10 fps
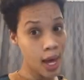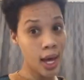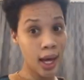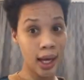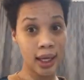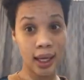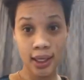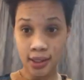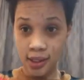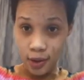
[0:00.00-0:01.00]
Hi guys,
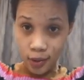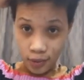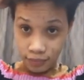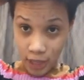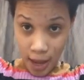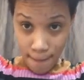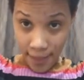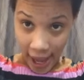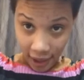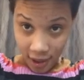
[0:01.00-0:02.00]
so I'm
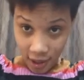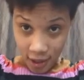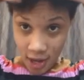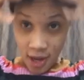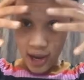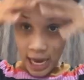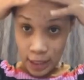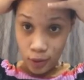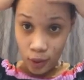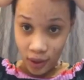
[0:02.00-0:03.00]
back. Here's
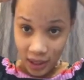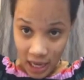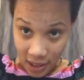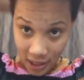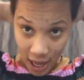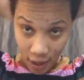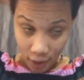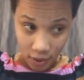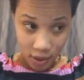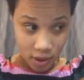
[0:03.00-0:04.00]
all rinsed
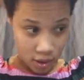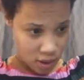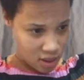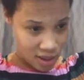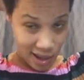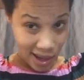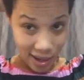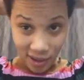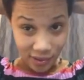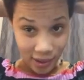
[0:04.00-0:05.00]
out, and
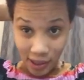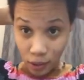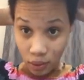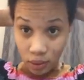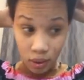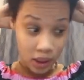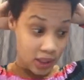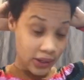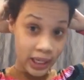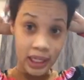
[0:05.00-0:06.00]
it's
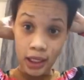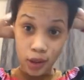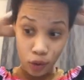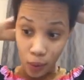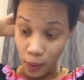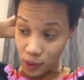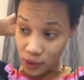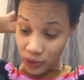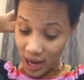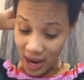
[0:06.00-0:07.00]
raining. It's almost
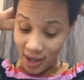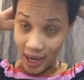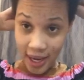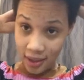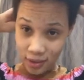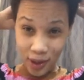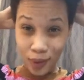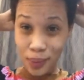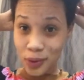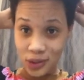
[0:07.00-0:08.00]
dry again. Not
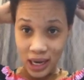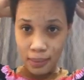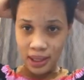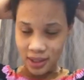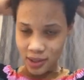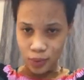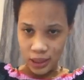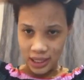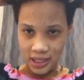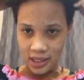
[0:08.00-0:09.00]
almost dry, but it's wet
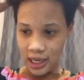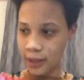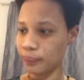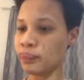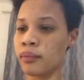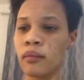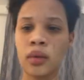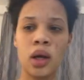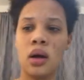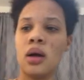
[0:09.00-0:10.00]
inside.
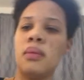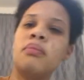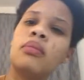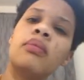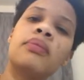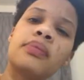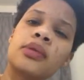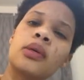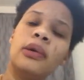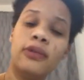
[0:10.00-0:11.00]
So
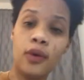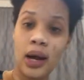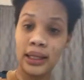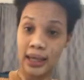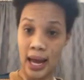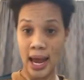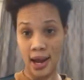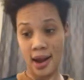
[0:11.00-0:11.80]
before I dry,